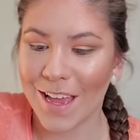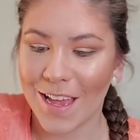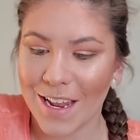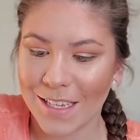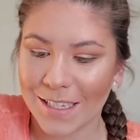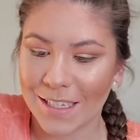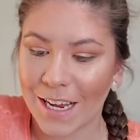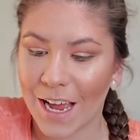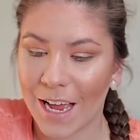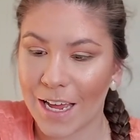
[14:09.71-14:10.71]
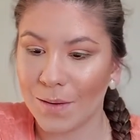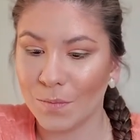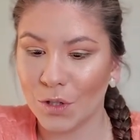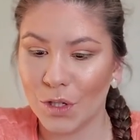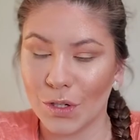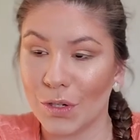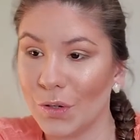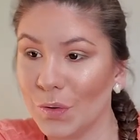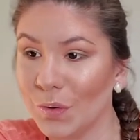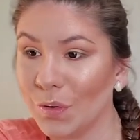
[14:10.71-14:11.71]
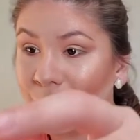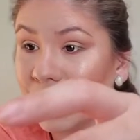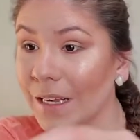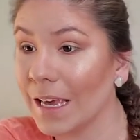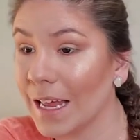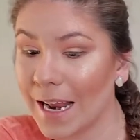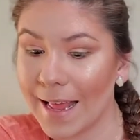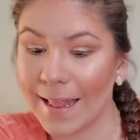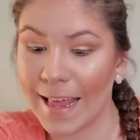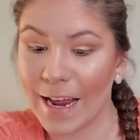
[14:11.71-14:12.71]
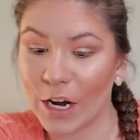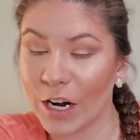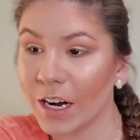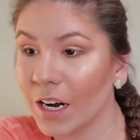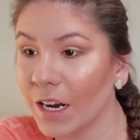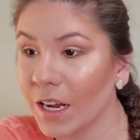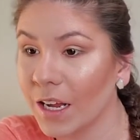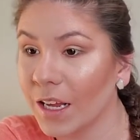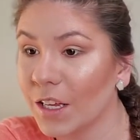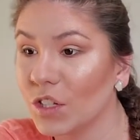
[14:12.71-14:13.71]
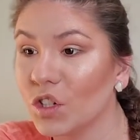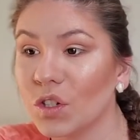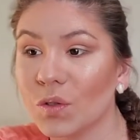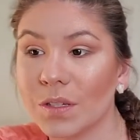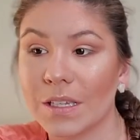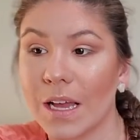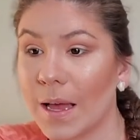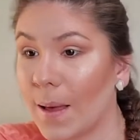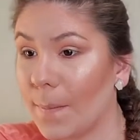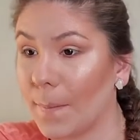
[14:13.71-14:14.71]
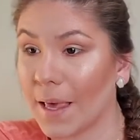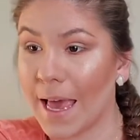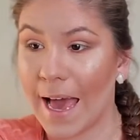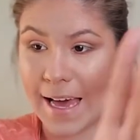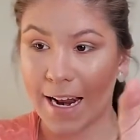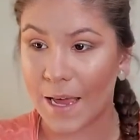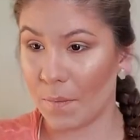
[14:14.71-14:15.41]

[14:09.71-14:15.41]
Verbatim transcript: It is time to get in there and do some cat eye